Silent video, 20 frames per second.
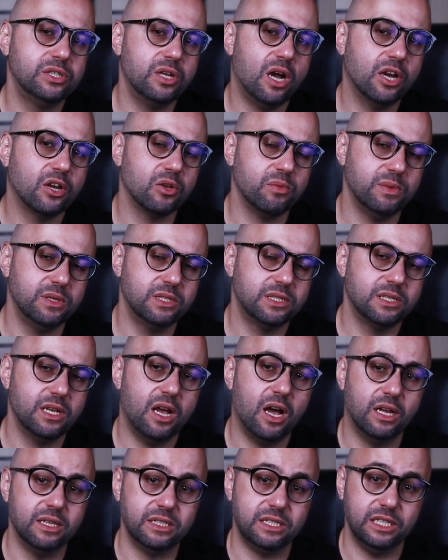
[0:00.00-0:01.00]
documents
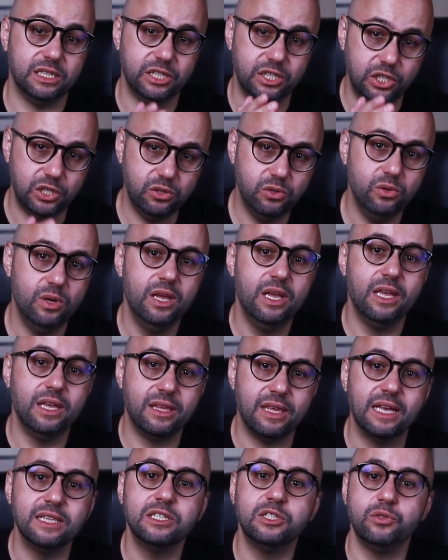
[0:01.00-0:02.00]
until you
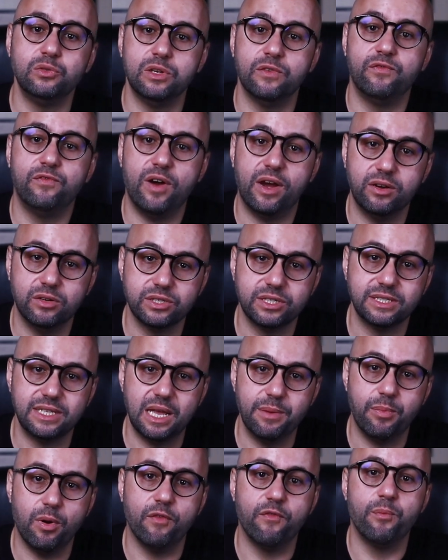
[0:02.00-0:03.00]
get to the final
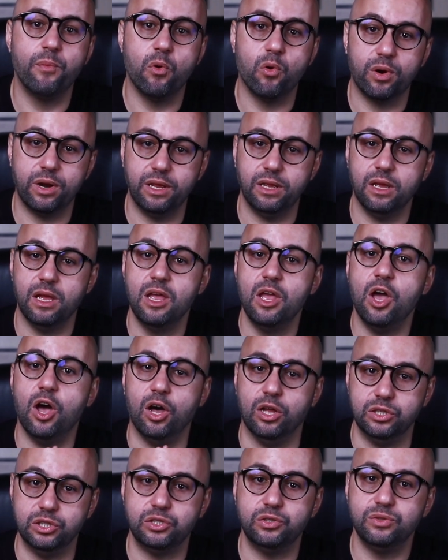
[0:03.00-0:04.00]
step of boarding
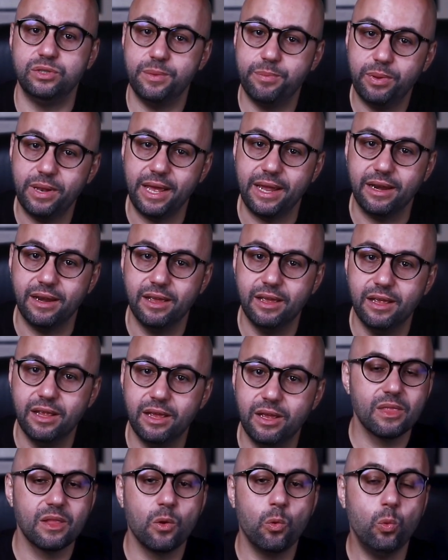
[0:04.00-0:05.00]
onto the plane.
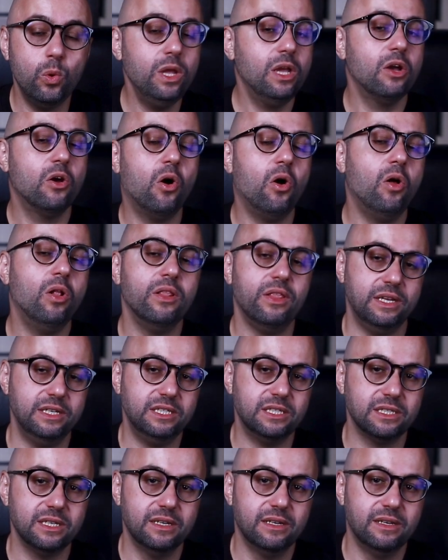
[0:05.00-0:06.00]
We call
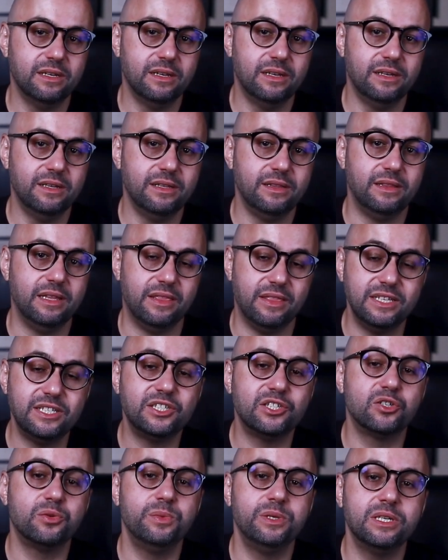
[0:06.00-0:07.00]
this the
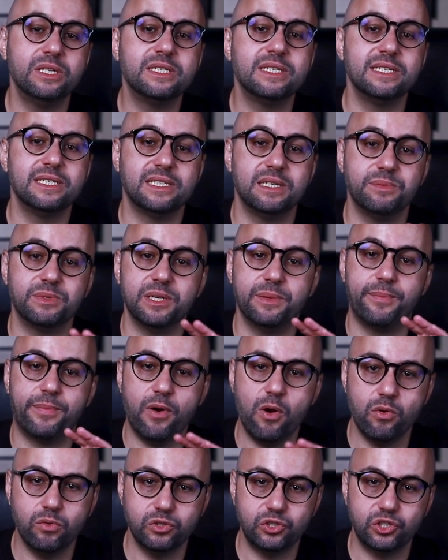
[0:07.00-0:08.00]
distributed systems
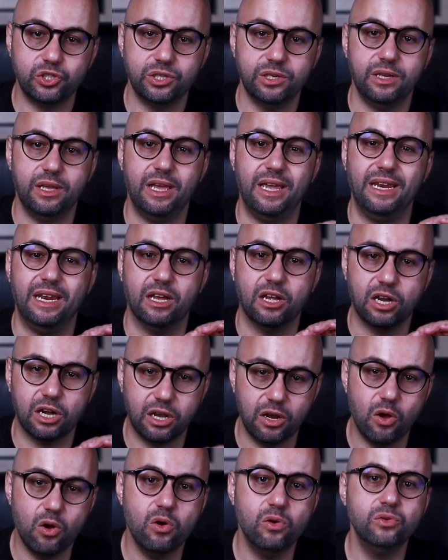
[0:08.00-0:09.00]
approach in a
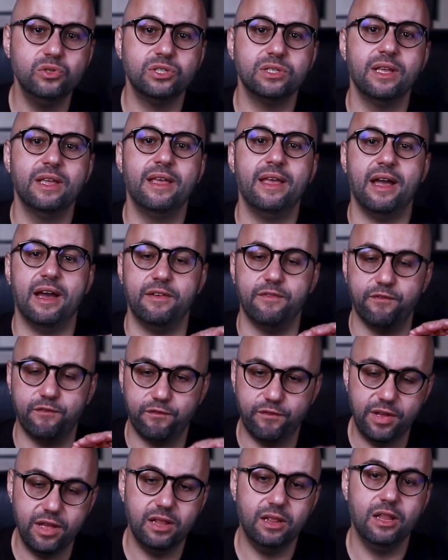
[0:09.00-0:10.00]
closed and
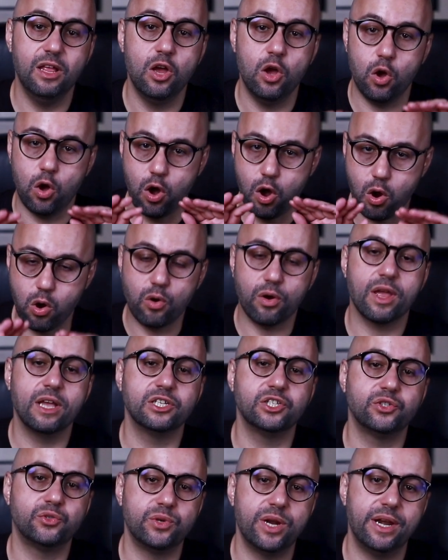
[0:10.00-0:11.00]

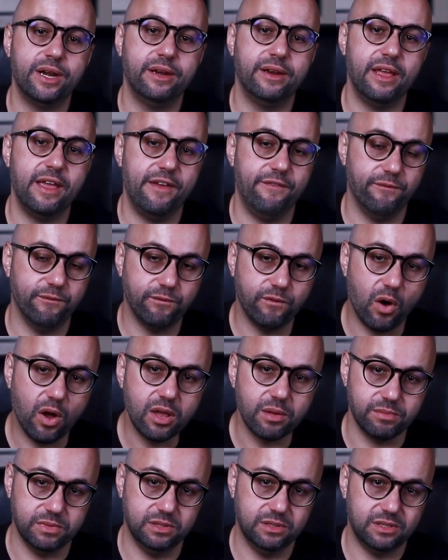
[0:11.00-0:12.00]
well-orchestrated
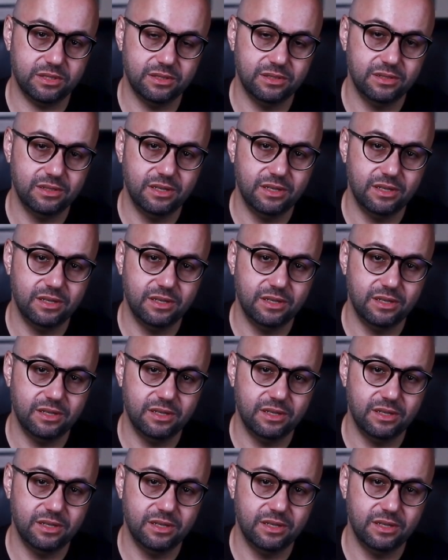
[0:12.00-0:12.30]
environment.